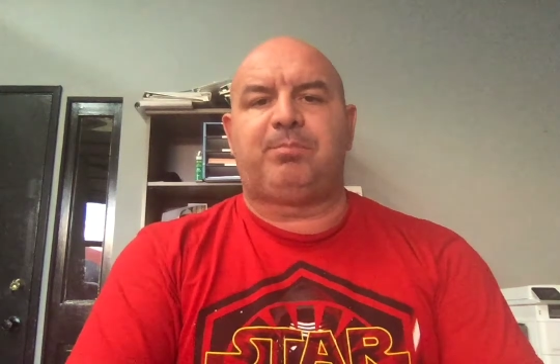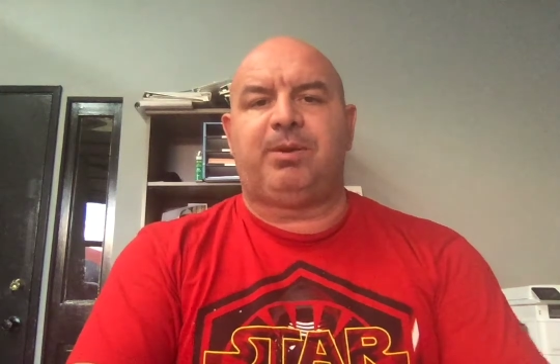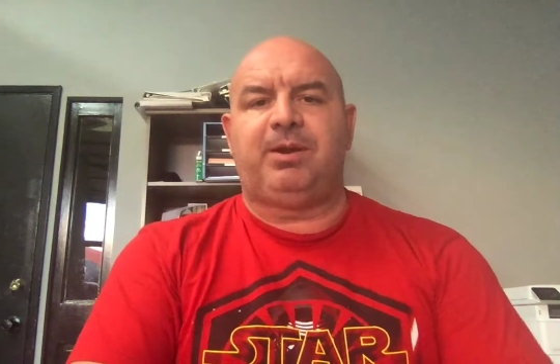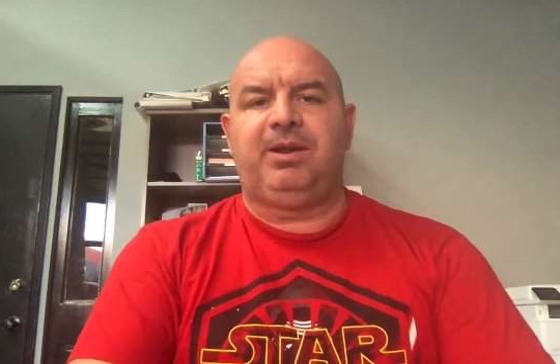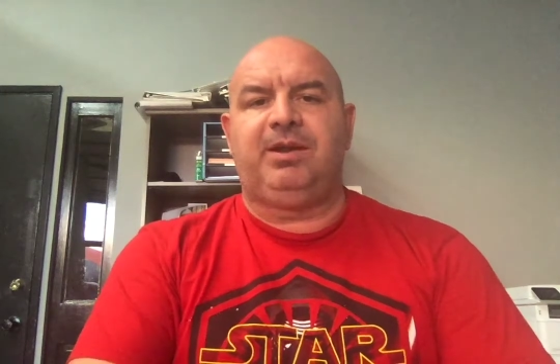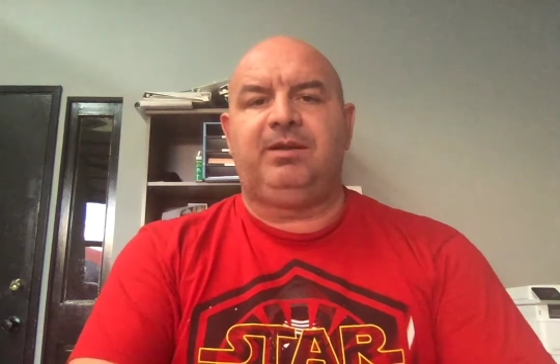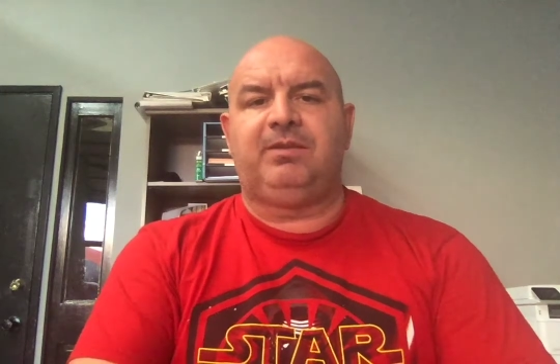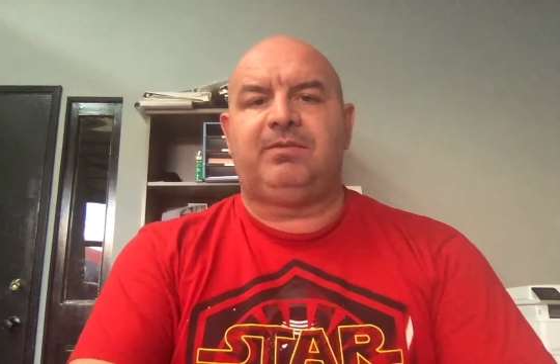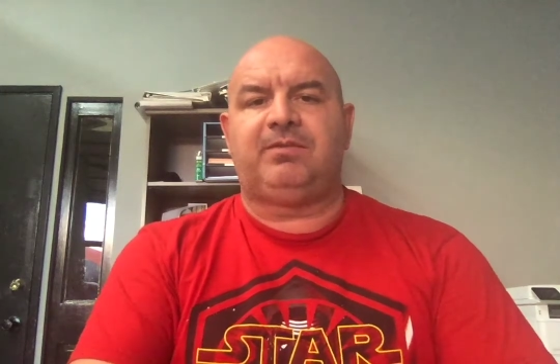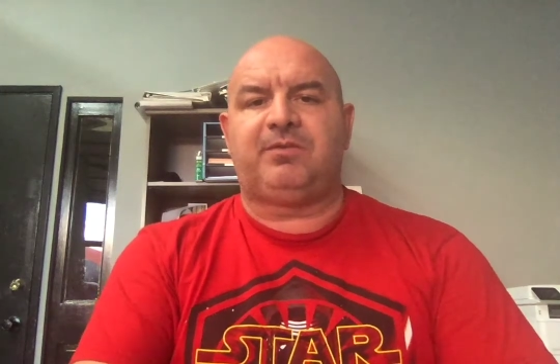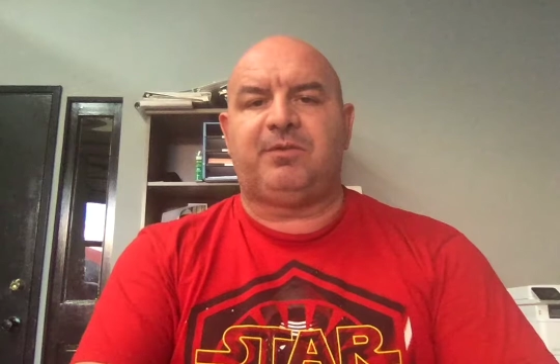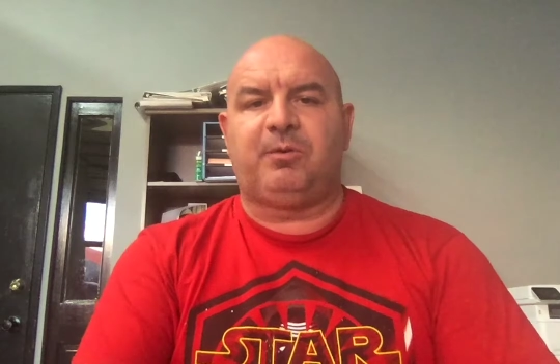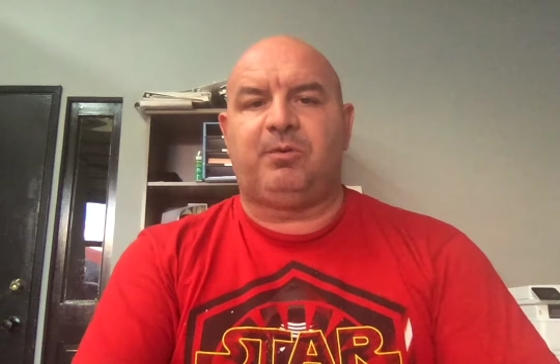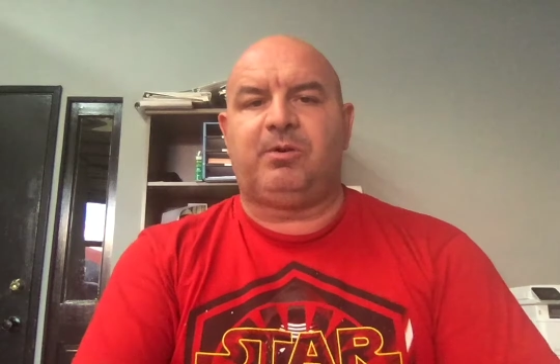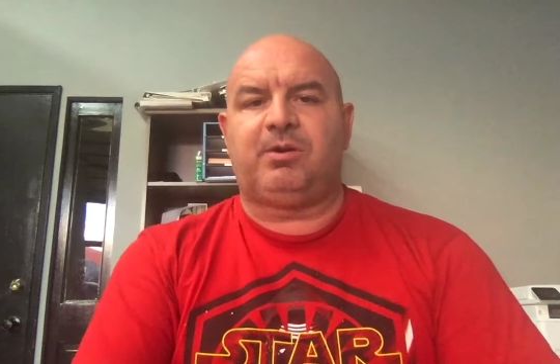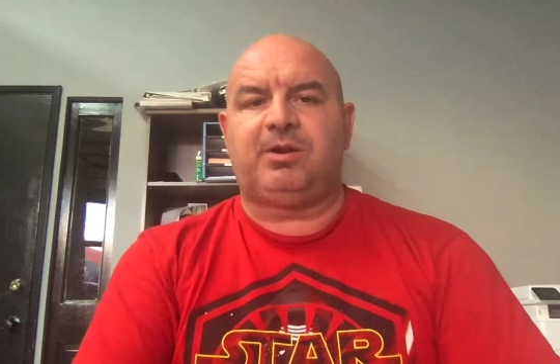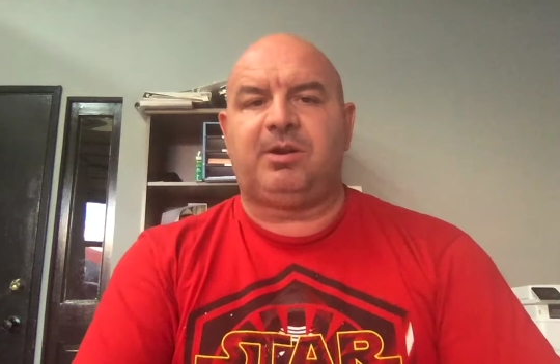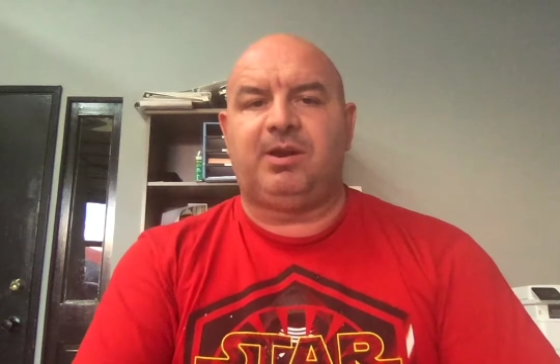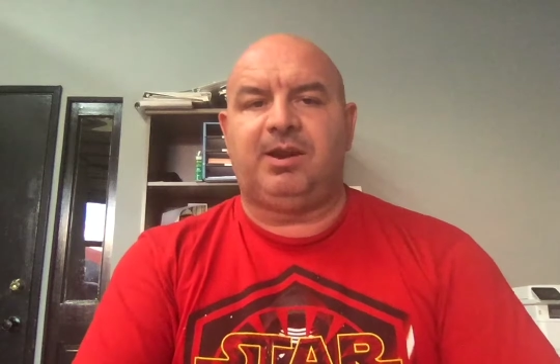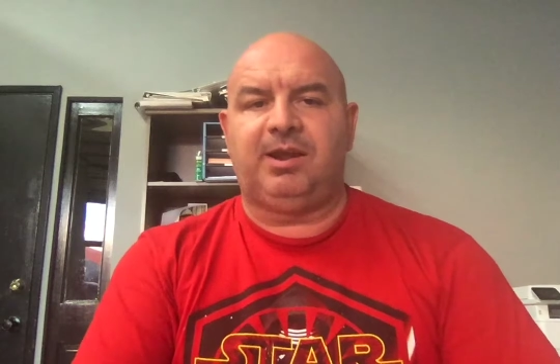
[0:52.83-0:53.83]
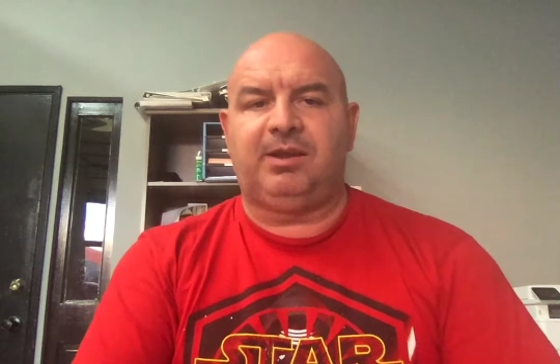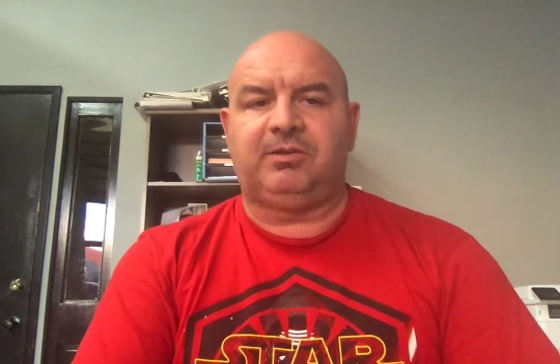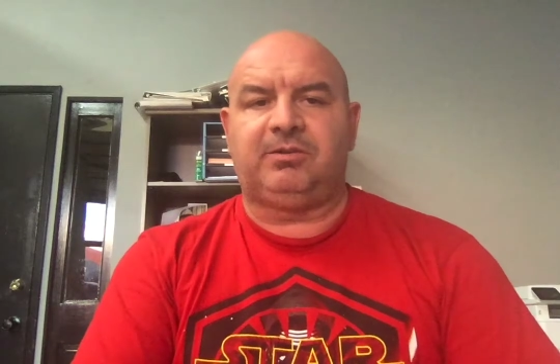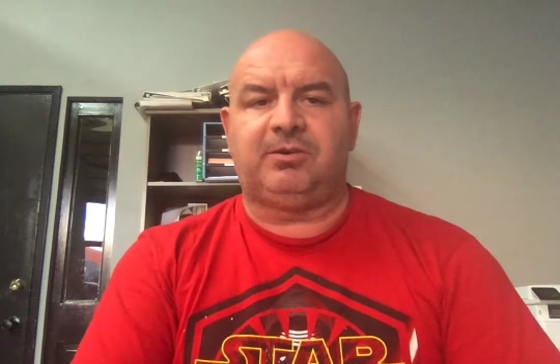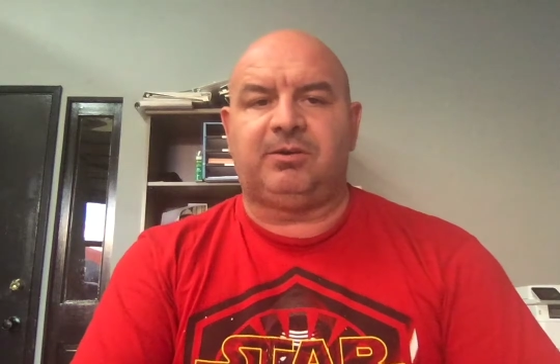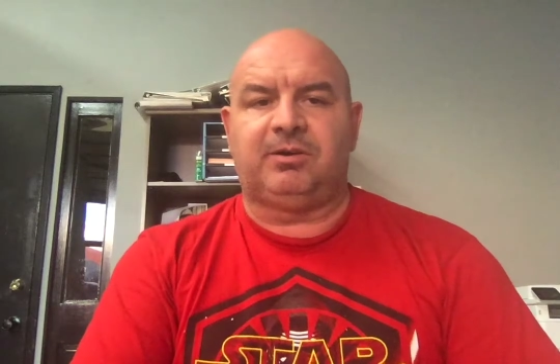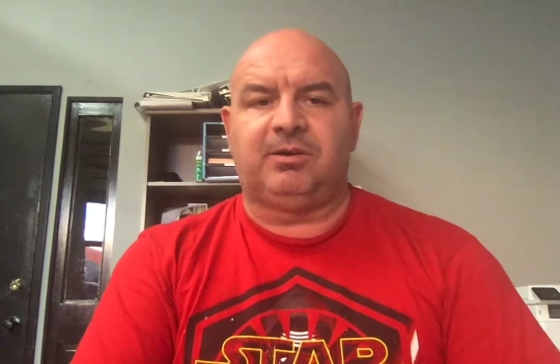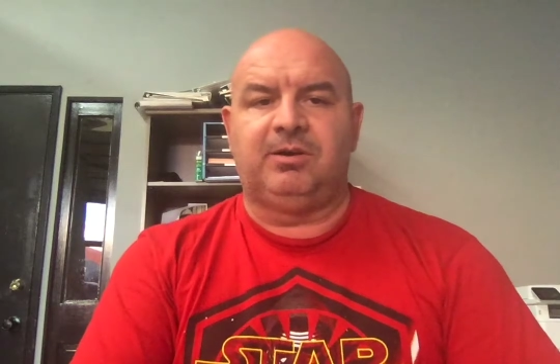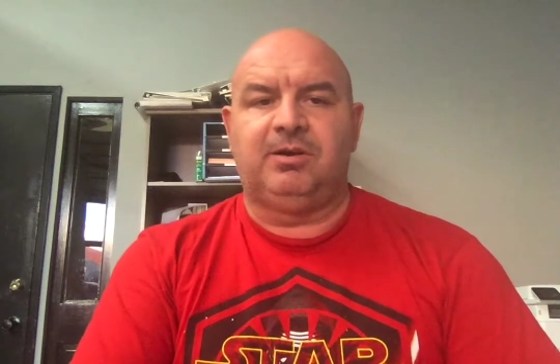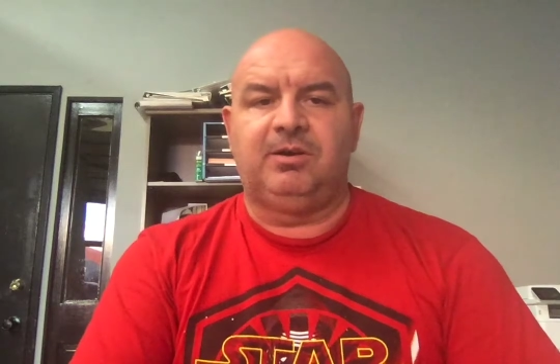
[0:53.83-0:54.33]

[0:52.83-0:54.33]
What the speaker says: plate solar collector.